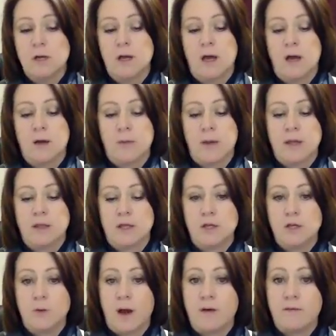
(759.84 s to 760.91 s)
And then
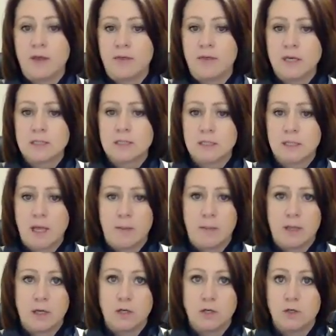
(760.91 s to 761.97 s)
you have, I think it's lemon
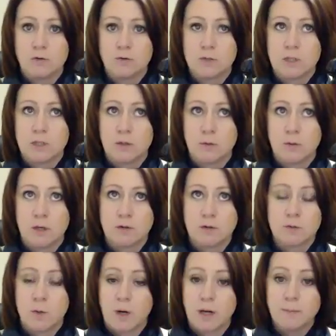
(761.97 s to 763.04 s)
that you use in the window
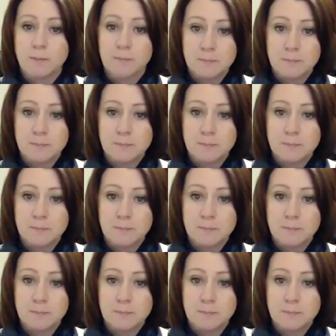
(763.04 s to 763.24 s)
spray.